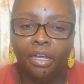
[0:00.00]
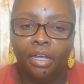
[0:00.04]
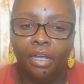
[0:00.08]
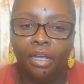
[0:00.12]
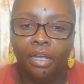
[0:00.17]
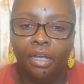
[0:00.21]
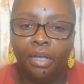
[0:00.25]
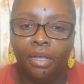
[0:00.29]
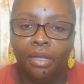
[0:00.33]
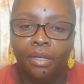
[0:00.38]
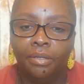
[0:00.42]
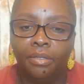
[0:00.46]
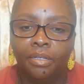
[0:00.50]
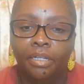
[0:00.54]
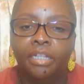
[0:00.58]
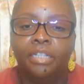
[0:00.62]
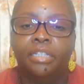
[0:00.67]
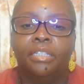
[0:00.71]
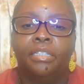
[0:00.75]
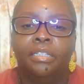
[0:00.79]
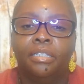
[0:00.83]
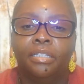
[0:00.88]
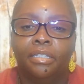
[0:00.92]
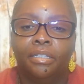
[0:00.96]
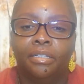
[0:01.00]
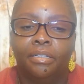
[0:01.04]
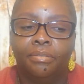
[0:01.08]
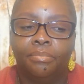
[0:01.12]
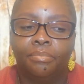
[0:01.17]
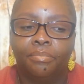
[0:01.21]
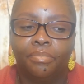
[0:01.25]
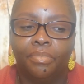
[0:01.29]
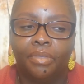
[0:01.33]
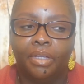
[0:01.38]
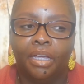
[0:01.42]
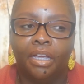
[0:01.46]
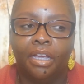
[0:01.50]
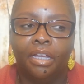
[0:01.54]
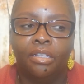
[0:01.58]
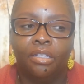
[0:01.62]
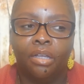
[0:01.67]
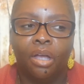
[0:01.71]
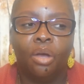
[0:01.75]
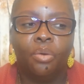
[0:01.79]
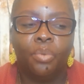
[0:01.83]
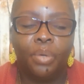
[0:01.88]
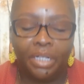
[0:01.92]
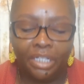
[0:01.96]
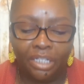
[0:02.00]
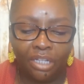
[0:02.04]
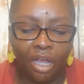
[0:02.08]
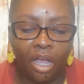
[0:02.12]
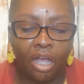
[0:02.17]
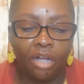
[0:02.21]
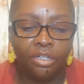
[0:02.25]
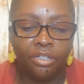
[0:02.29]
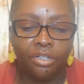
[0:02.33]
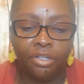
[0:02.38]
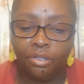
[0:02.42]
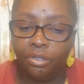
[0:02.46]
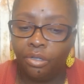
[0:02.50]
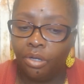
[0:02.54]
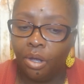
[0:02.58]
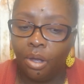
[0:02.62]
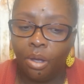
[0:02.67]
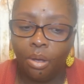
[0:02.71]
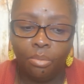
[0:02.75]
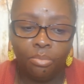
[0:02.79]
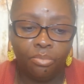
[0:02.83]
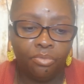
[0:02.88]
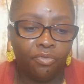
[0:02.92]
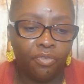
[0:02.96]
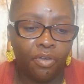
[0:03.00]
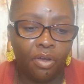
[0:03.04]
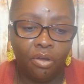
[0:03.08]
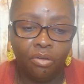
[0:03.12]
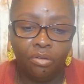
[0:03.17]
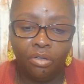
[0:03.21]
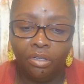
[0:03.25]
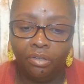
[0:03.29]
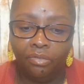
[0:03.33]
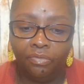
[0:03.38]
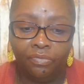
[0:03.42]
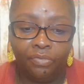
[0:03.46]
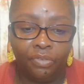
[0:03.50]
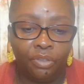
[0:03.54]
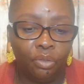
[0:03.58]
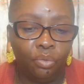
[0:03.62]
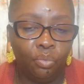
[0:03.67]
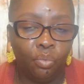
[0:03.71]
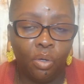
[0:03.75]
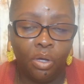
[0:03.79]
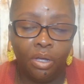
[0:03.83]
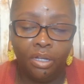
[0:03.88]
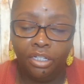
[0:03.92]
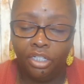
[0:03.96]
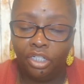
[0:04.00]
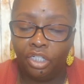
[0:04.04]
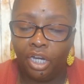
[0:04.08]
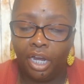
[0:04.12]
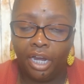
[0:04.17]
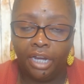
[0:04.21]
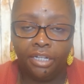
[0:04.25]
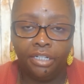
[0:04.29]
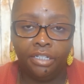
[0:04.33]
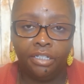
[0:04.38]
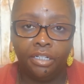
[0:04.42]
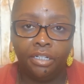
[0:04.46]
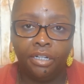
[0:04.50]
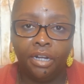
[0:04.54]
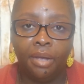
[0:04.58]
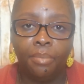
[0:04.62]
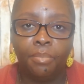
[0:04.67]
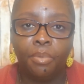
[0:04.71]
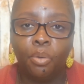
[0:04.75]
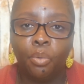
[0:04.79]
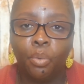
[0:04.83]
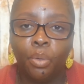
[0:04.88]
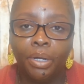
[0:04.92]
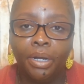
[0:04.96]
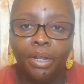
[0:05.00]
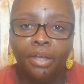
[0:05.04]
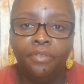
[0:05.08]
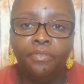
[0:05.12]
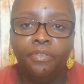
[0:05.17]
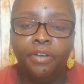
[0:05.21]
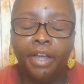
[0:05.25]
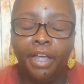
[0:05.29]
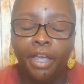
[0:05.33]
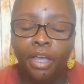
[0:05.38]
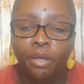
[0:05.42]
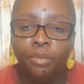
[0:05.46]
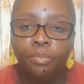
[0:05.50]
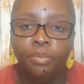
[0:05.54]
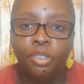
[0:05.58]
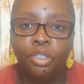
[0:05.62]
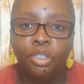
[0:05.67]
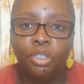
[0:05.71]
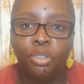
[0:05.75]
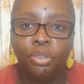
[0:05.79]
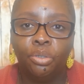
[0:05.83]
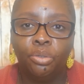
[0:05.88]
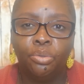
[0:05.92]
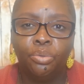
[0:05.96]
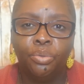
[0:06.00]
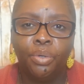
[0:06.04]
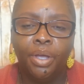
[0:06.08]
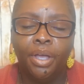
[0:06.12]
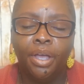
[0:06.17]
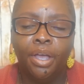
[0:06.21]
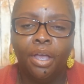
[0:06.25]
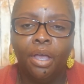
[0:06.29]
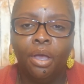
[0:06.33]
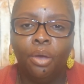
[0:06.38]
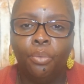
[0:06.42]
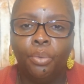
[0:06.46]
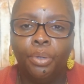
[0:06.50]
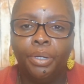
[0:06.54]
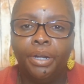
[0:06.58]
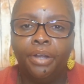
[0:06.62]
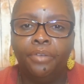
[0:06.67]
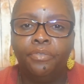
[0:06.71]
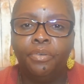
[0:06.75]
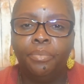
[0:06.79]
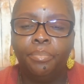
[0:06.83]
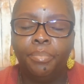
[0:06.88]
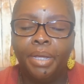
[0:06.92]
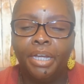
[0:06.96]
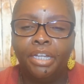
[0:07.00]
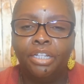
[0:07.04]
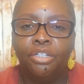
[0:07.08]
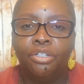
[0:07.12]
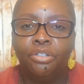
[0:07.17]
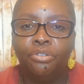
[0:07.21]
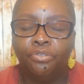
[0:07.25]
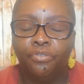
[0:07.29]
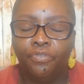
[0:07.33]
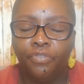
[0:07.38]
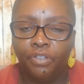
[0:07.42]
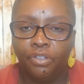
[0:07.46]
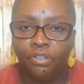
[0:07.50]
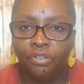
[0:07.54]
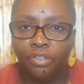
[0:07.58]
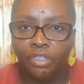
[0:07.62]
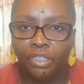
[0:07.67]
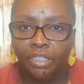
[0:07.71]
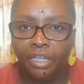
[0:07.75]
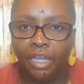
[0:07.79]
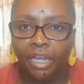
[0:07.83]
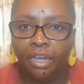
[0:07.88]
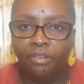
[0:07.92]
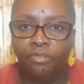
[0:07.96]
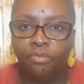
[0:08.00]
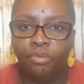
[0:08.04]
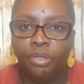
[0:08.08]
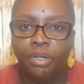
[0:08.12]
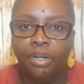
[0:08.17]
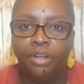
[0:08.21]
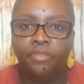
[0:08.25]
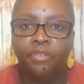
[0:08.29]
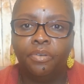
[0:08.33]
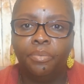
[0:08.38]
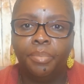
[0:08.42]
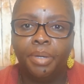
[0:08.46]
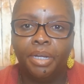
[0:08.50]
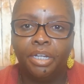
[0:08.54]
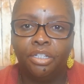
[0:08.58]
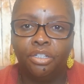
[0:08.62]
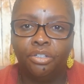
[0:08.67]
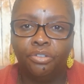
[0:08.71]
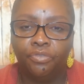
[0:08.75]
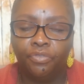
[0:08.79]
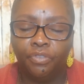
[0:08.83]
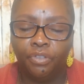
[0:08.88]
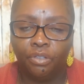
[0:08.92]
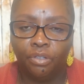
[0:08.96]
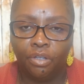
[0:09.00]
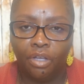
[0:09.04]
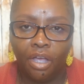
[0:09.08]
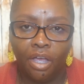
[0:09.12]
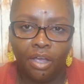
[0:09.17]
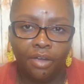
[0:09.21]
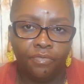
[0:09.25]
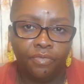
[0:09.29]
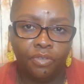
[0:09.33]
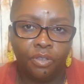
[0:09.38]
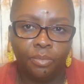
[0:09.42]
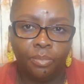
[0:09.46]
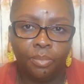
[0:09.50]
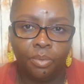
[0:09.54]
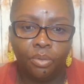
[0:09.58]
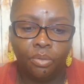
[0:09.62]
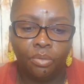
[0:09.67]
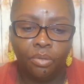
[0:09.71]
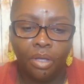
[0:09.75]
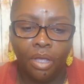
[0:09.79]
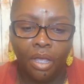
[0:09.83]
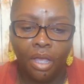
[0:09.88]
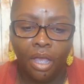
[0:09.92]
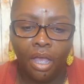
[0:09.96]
uh, is, is always calling you on the home phone, if you want, change the number. Whatever helps you, whatever makes you feel safe, whatever makes you feel comfortable.